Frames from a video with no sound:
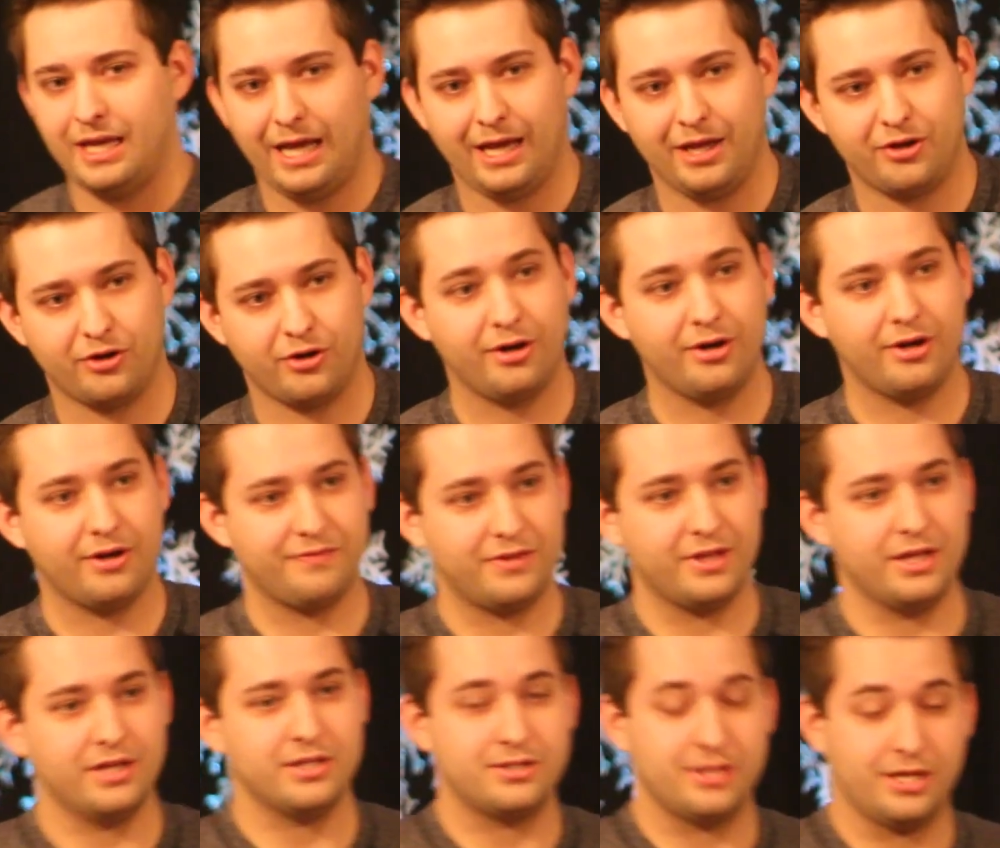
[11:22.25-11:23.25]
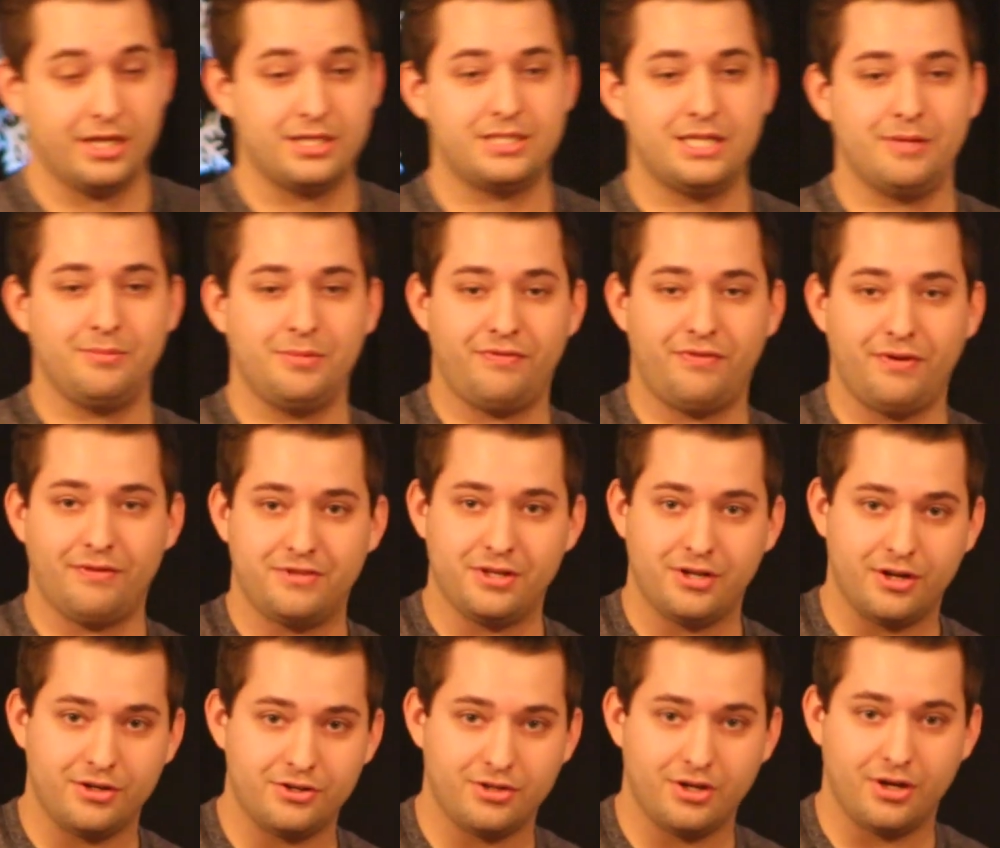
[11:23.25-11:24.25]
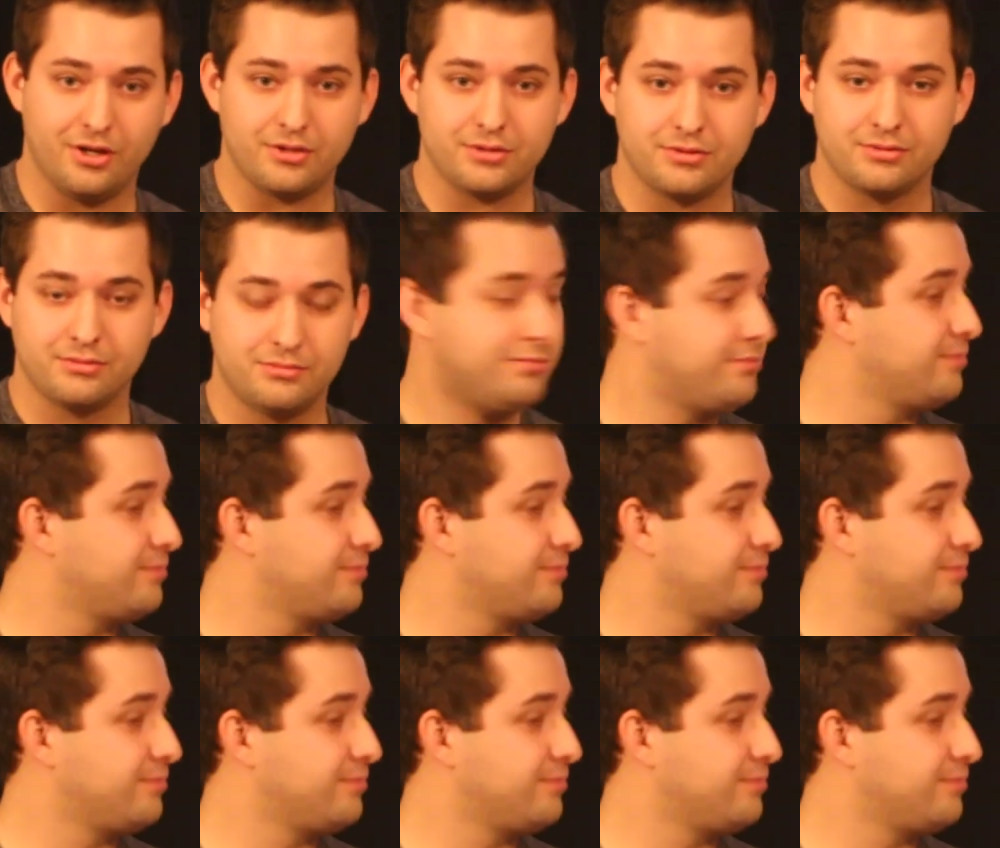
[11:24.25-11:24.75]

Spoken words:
had heard of this and sent me $1,500,